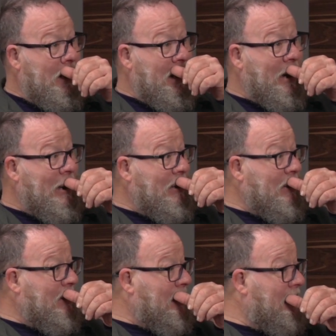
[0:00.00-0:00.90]

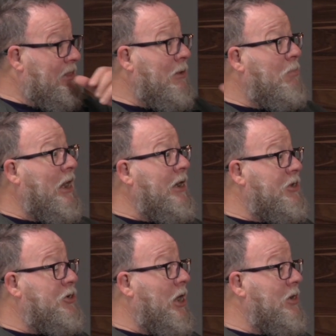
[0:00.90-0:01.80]
the blade
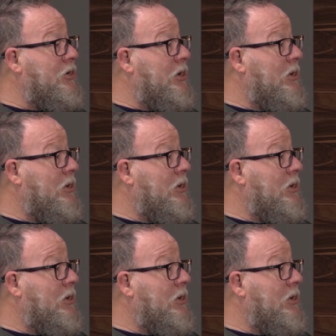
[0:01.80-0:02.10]
exchange.